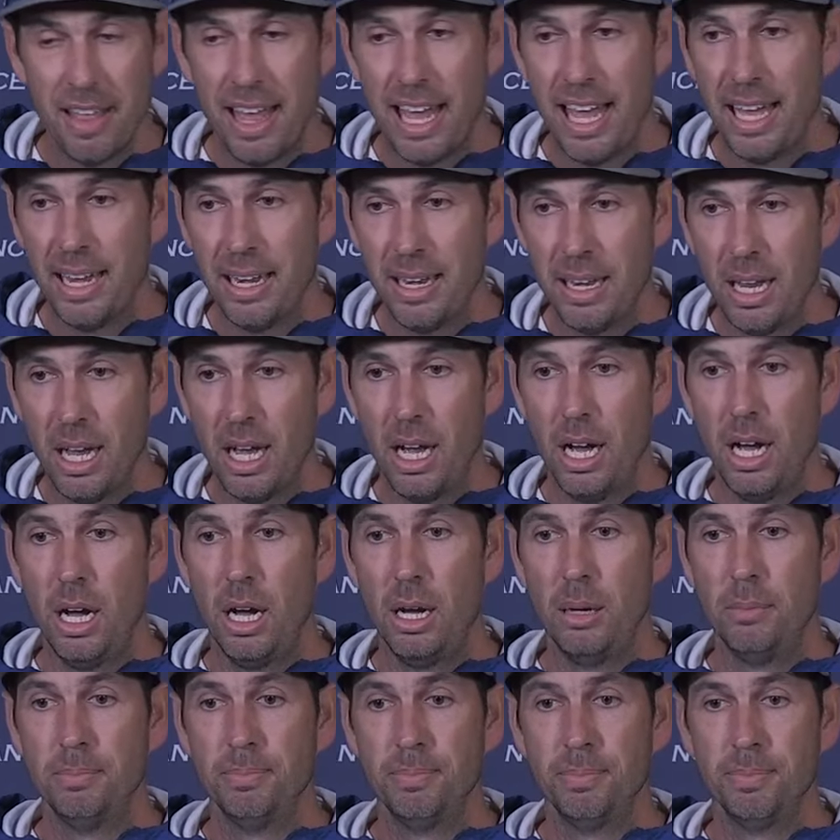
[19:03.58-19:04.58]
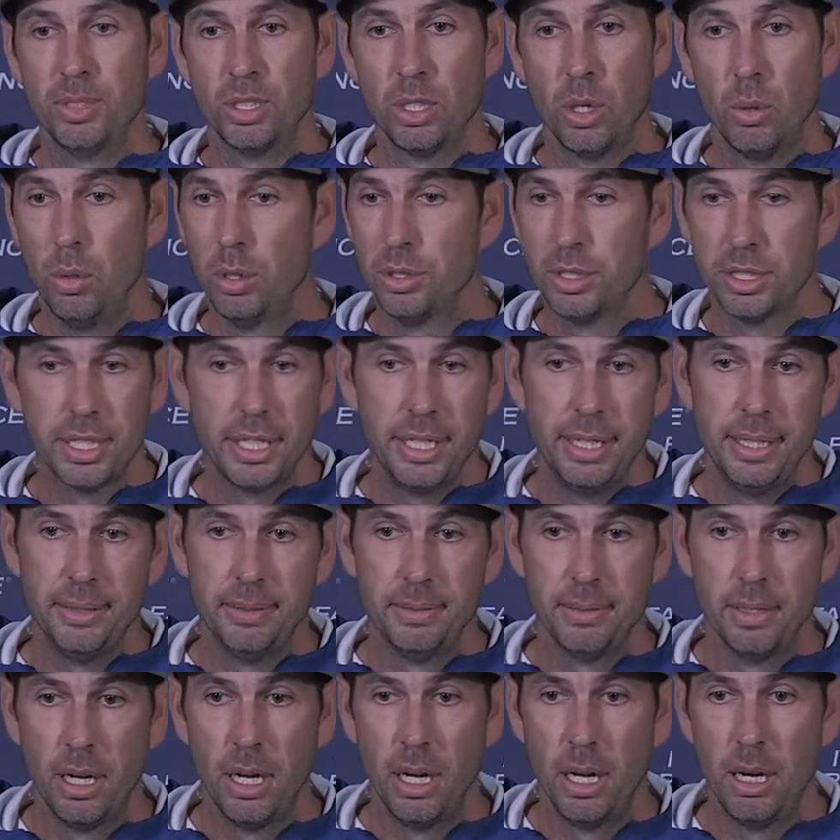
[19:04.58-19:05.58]
that. So we'll see.
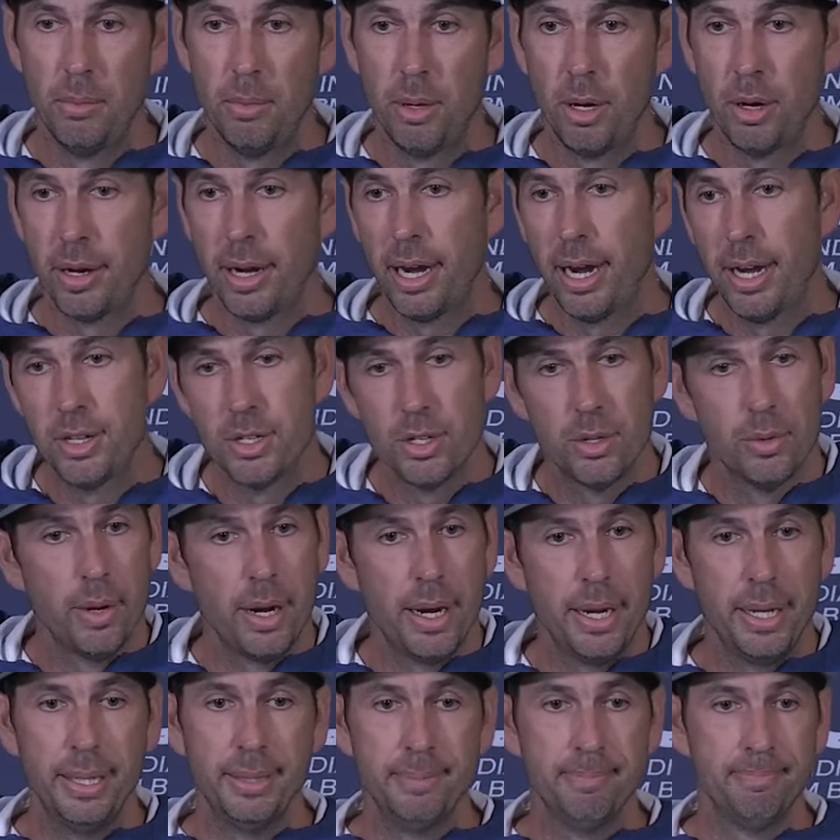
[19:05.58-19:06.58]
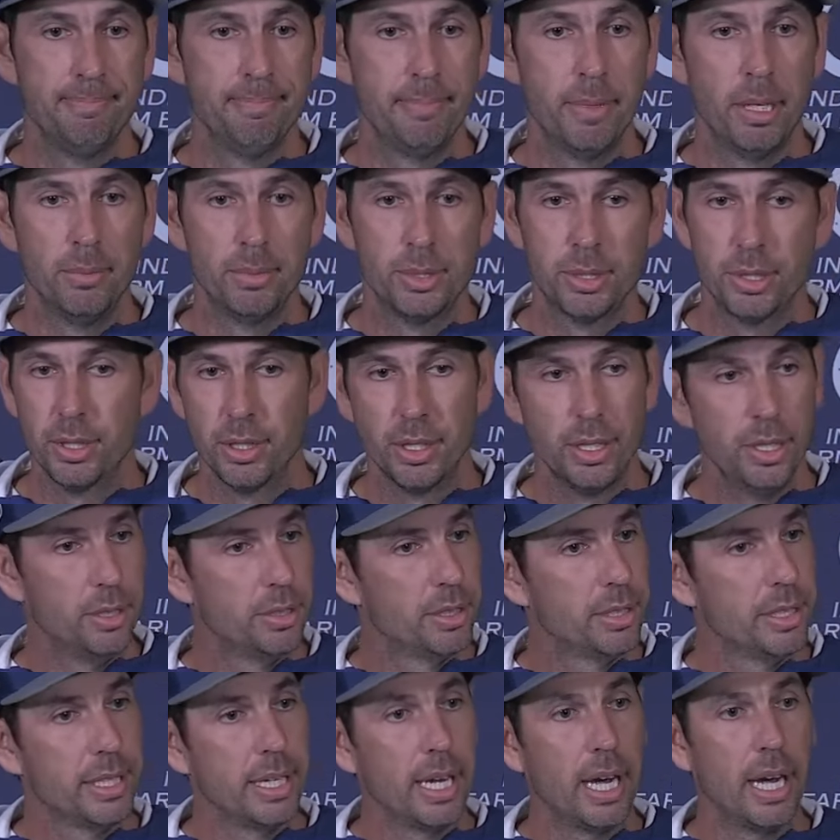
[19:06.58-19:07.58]
Our guys are ready. I'm sure
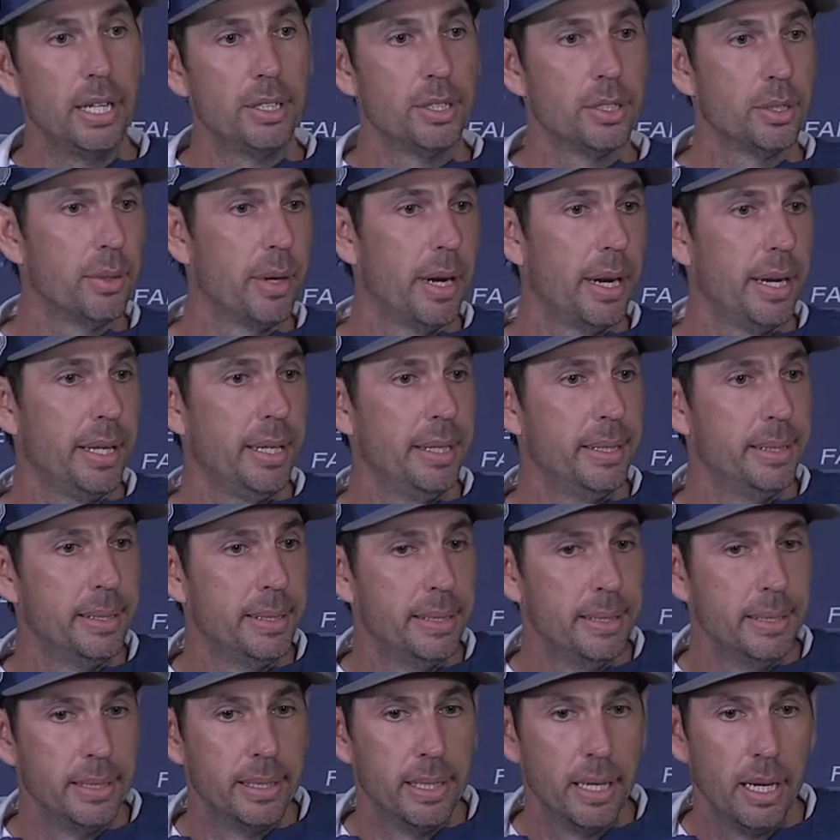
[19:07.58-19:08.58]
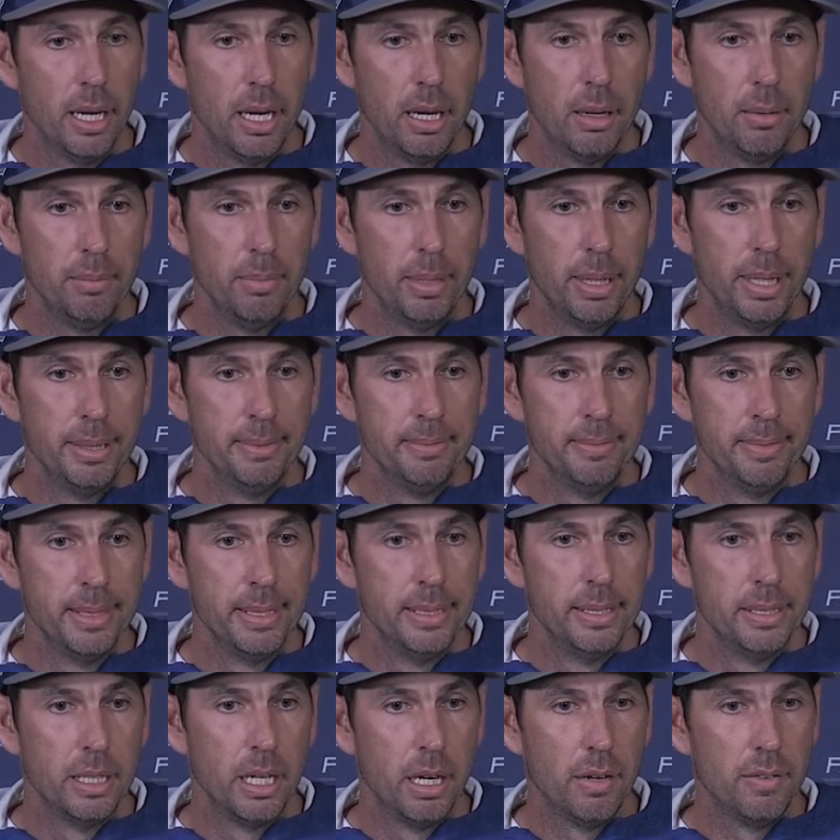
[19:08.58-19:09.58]
Houston guys are ready. But
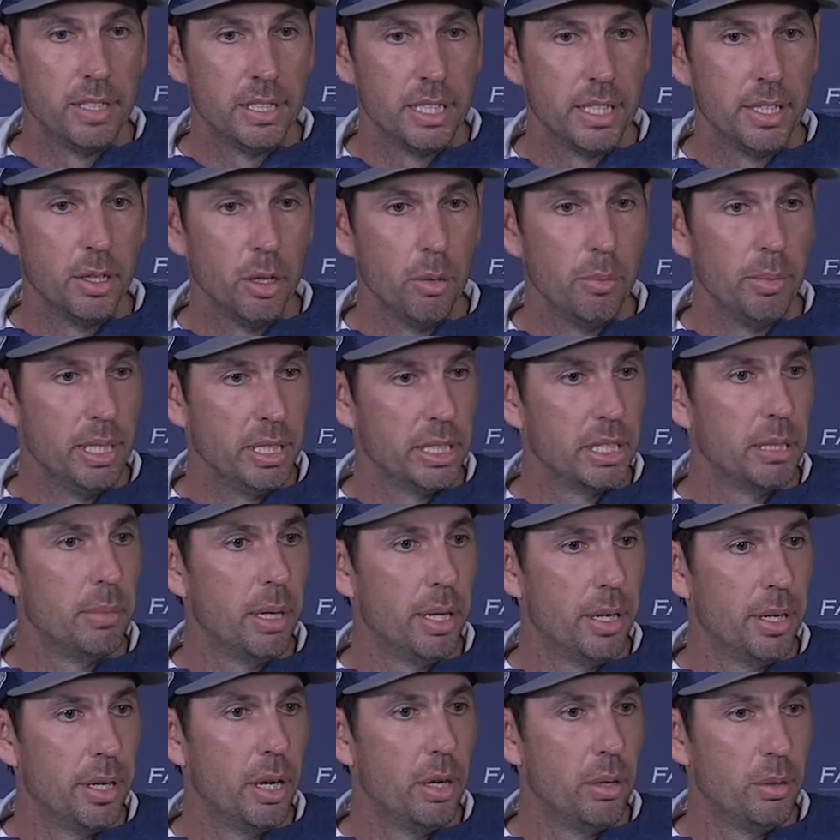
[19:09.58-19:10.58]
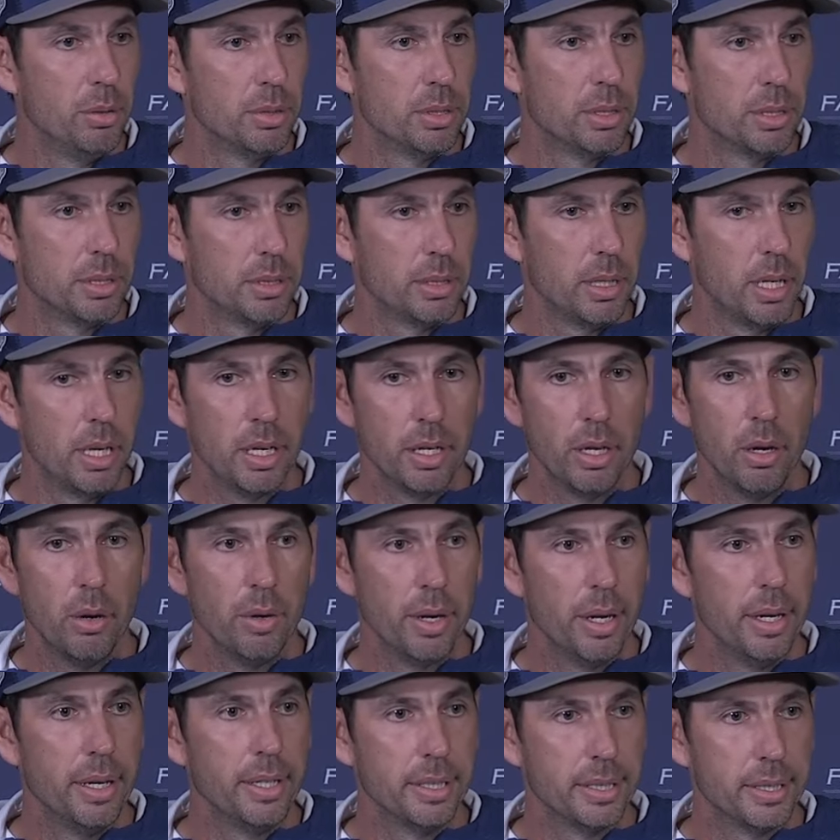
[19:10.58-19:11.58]
obviously there'll be some unknowns
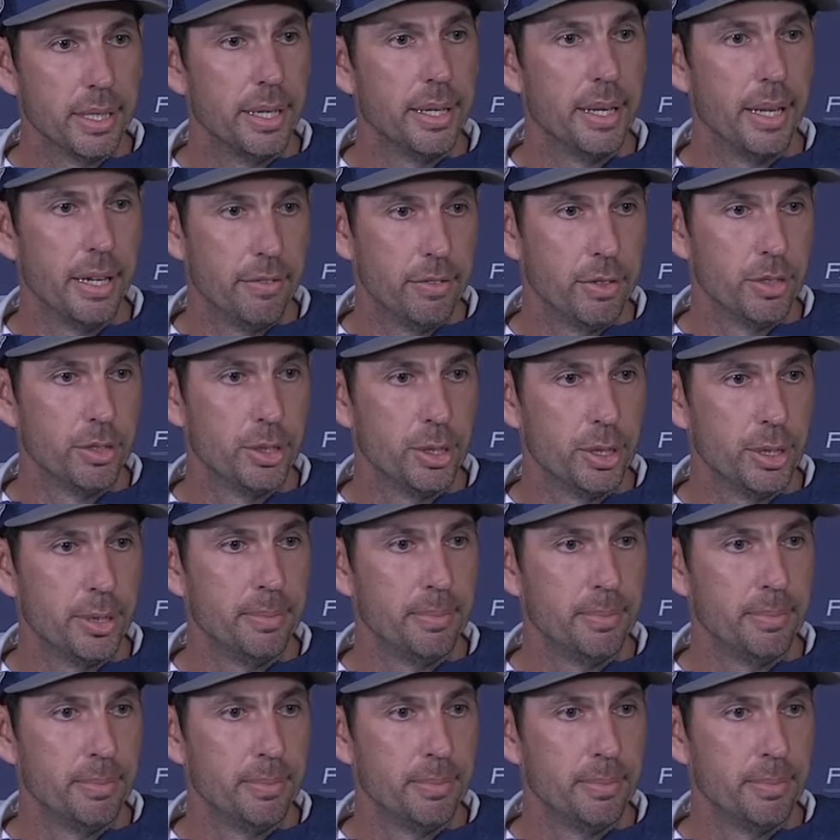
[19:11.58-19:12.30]
going into Sunday for sure.